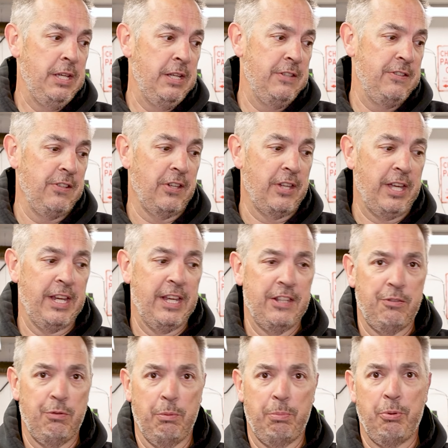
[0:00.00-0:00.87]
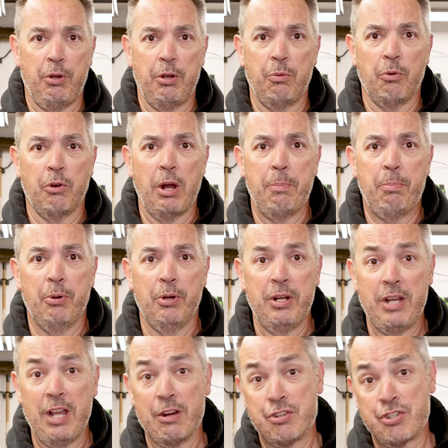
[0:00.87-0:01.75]
until I get to a point where I
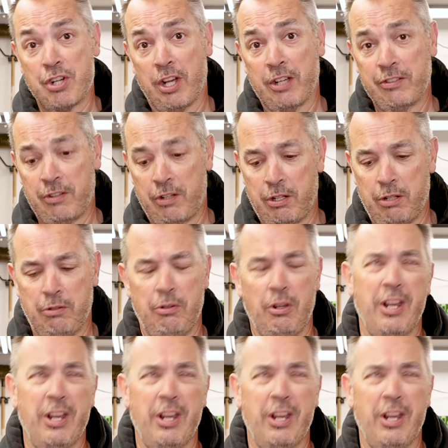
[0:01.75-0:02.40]
put air shocks on it,